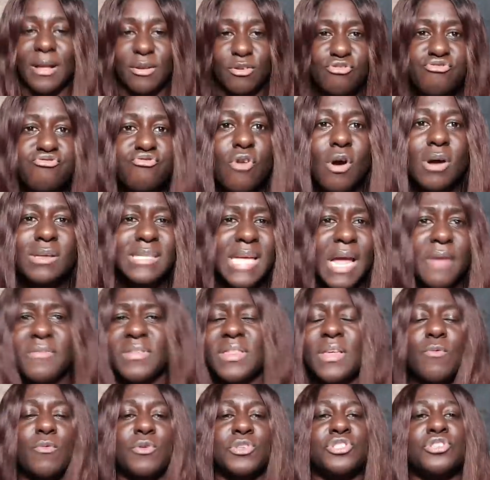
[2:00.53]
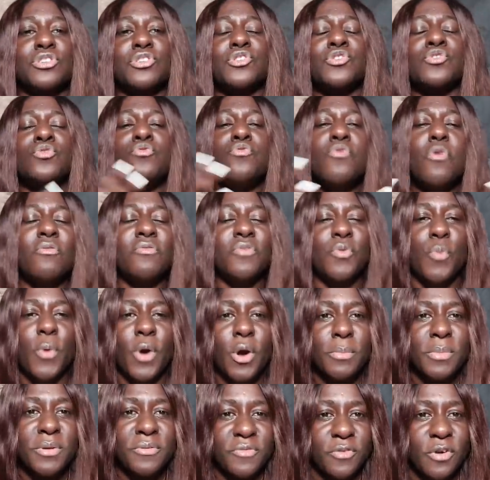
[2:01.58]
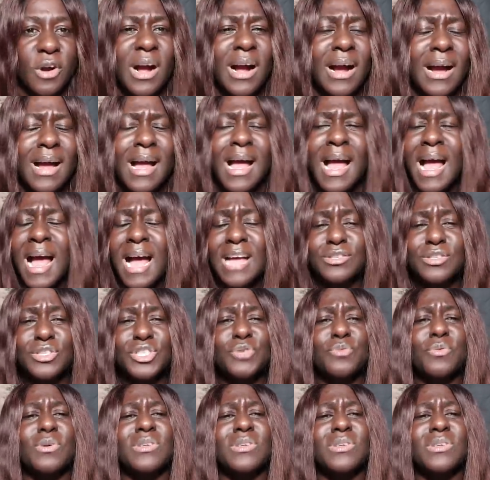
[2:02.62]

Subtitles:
and Cross. Everything was just too overwhelming for her. And so she